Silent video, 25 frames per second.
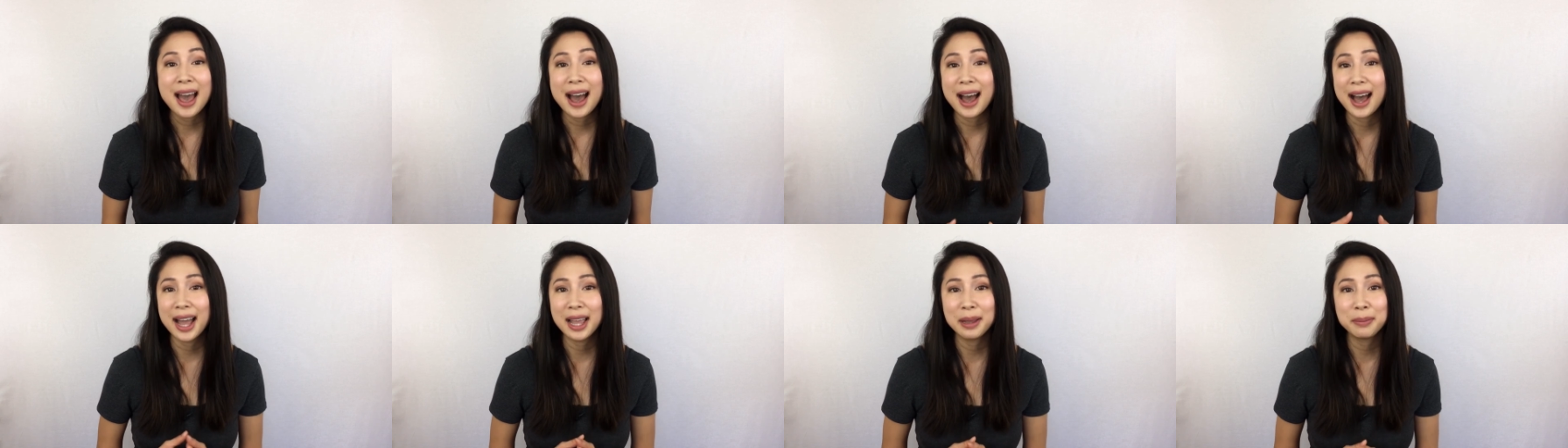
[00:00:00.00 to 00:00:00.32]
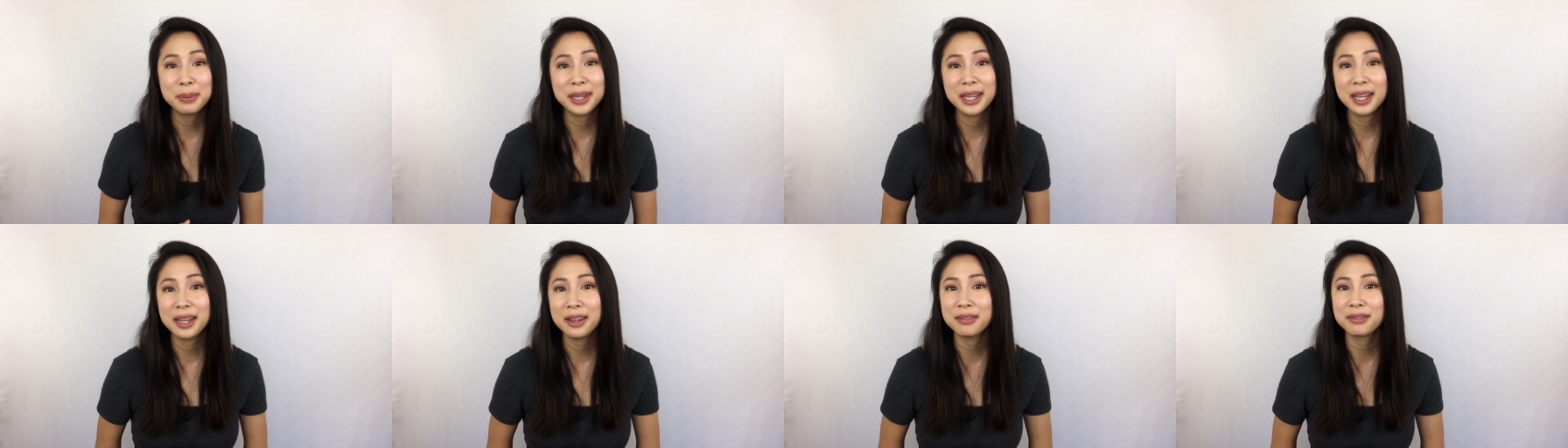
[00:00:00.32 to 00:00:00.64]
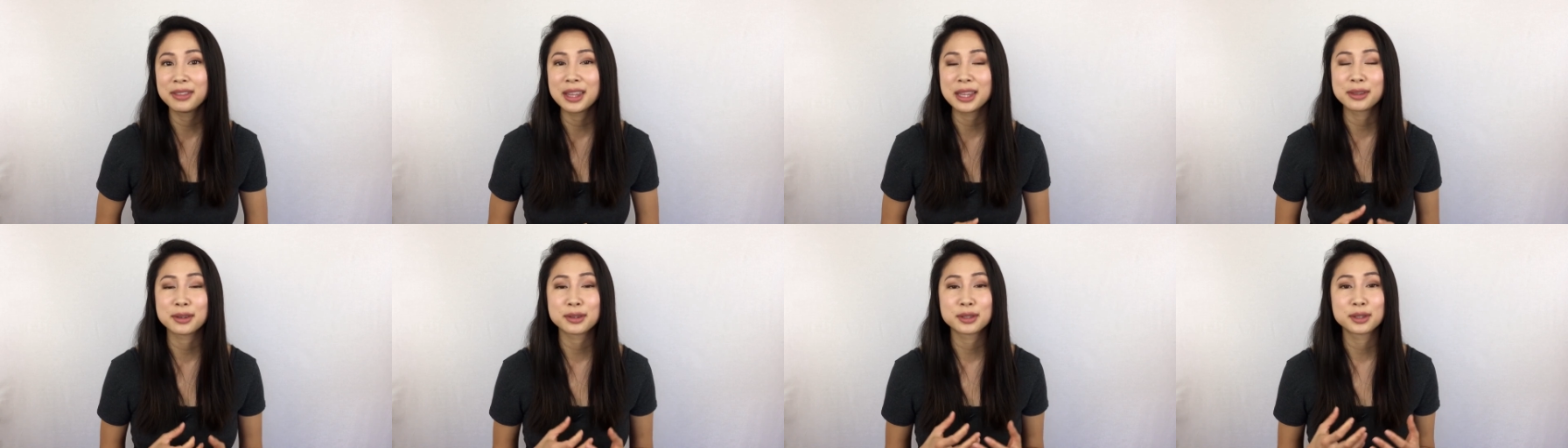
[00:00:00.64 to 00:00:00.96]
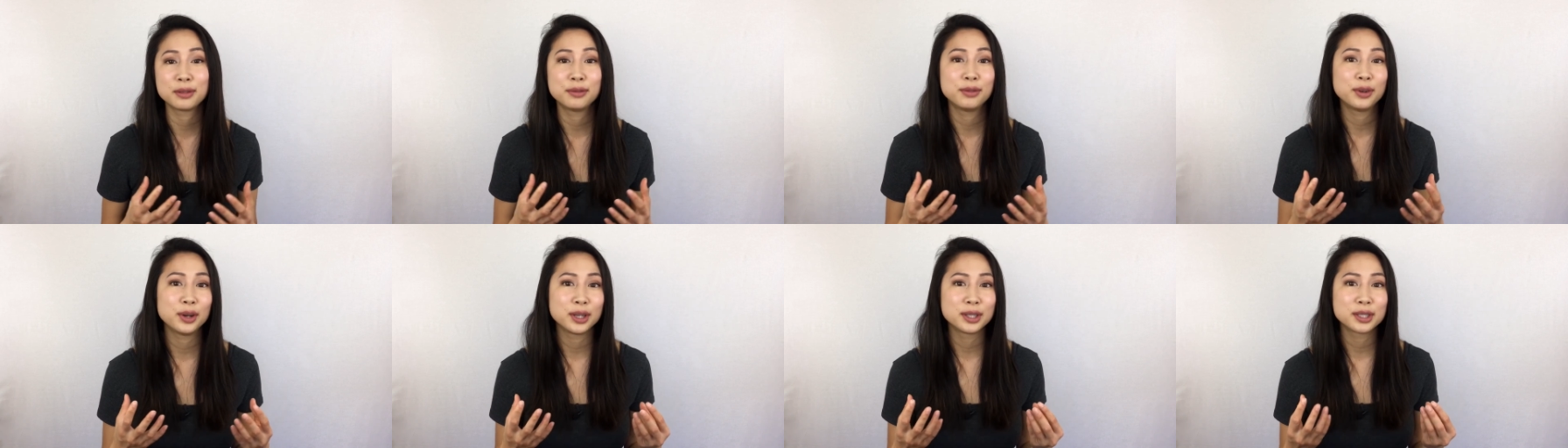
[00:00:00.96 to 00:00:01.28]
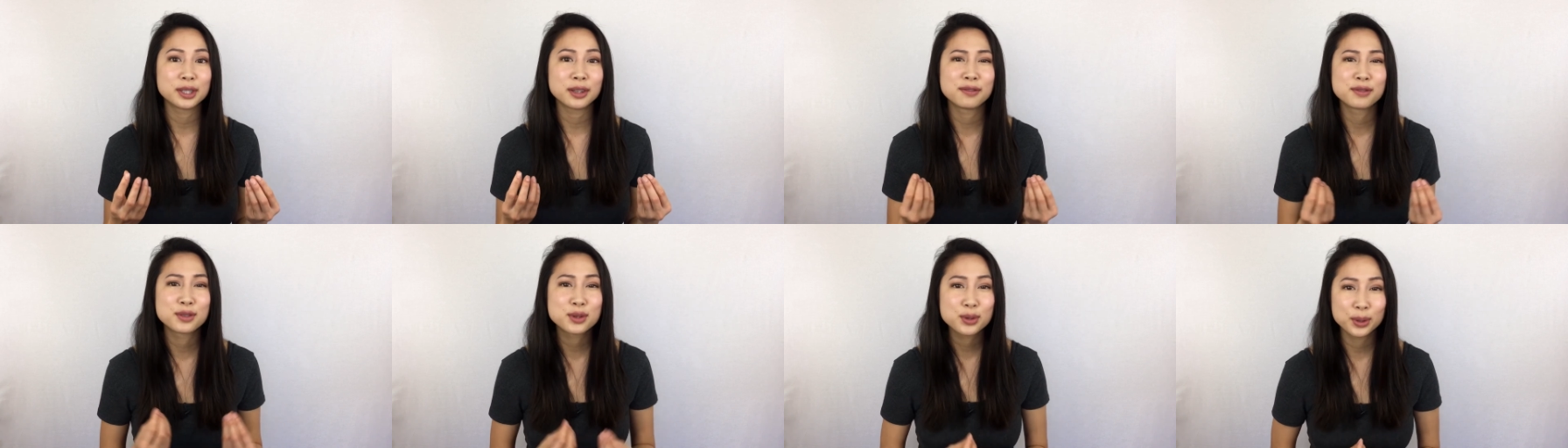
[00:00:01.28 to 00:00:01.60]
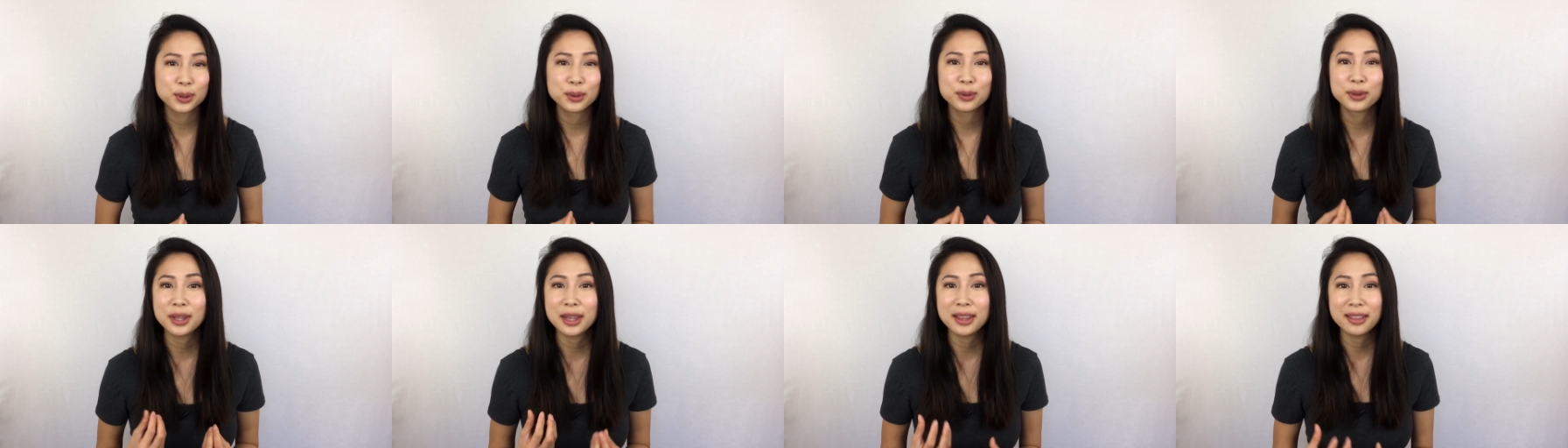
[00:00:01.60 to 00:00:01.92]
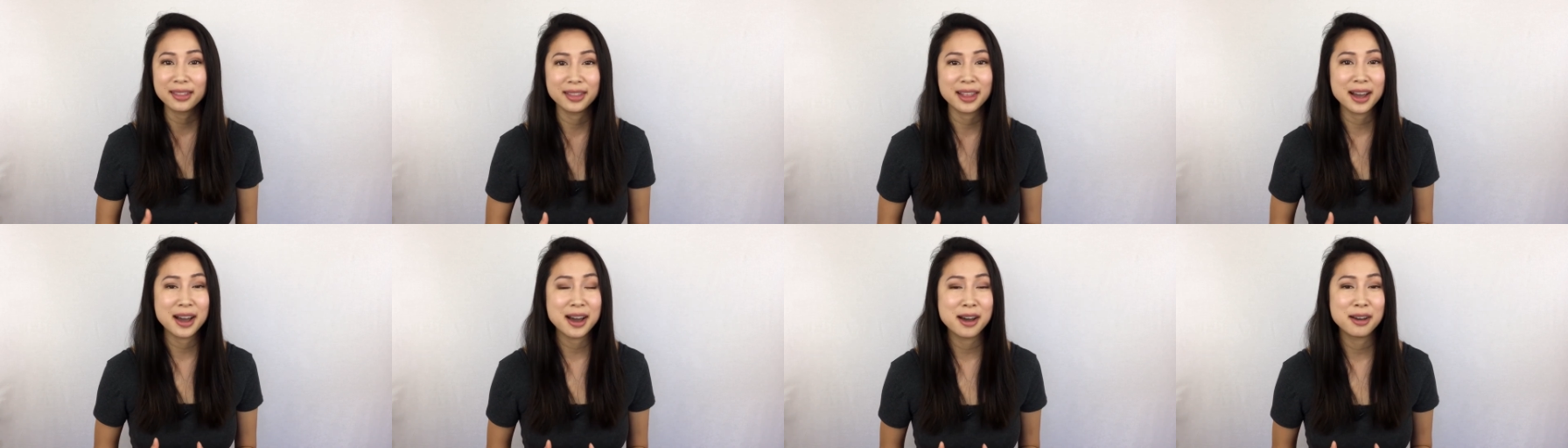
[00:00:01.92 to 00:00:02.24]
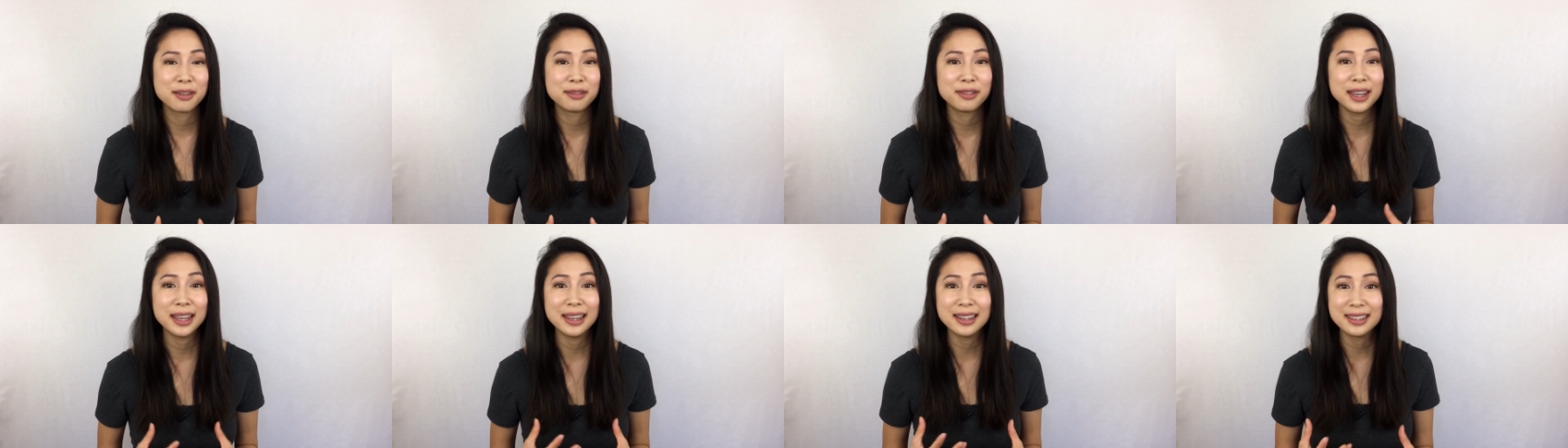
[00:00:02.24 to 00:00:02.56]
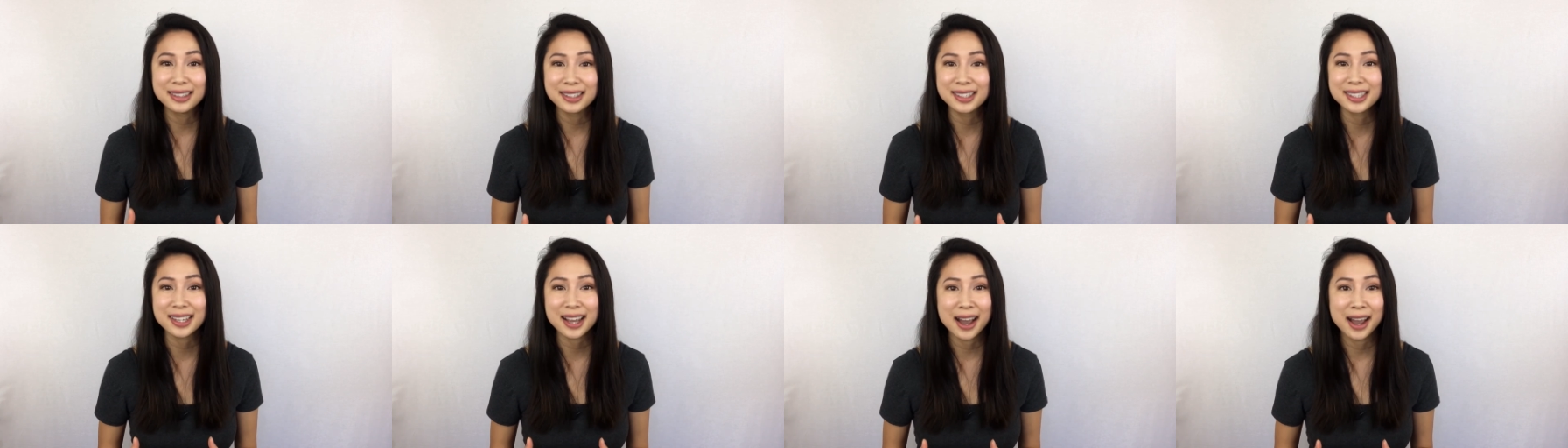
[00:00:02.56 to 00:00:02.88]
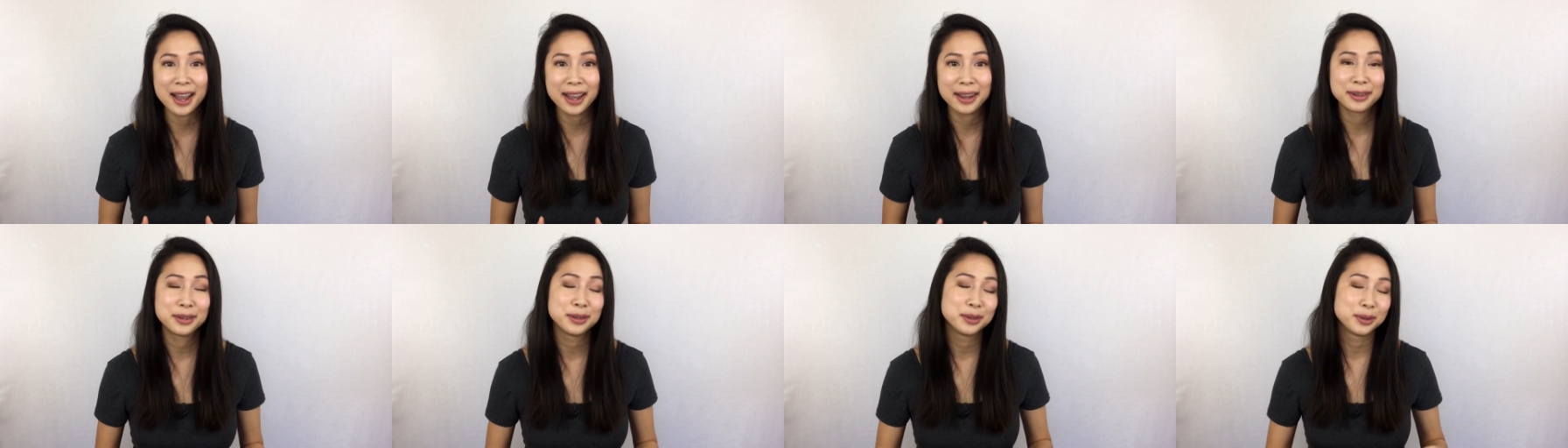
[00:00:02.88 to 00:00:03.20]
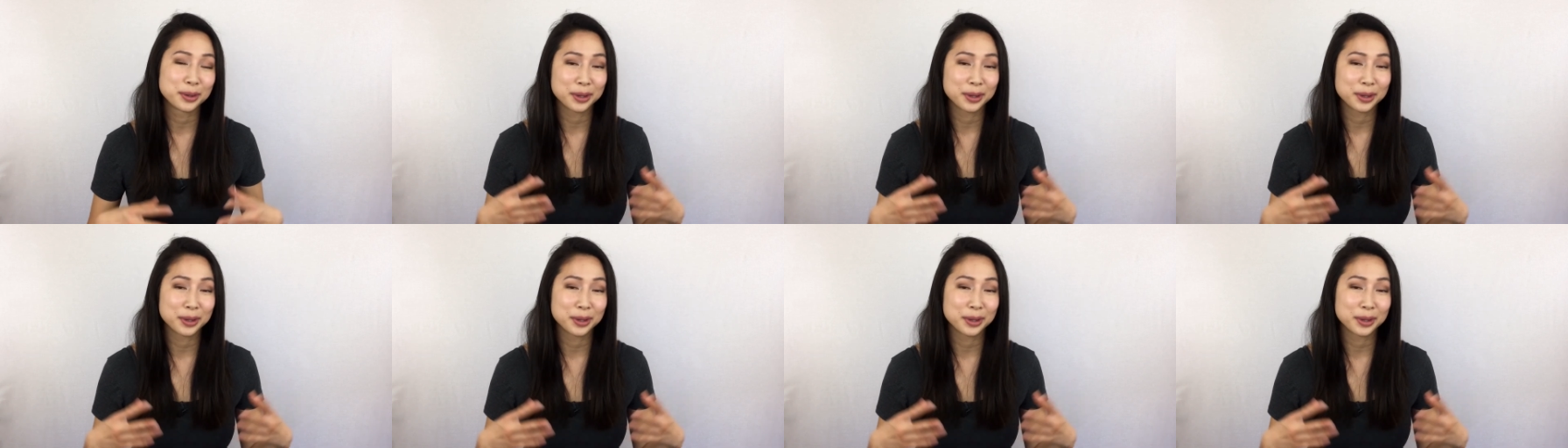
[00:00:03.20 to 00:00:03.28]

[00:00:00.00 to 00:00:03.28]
I believe that there's a voice of truth and love inside,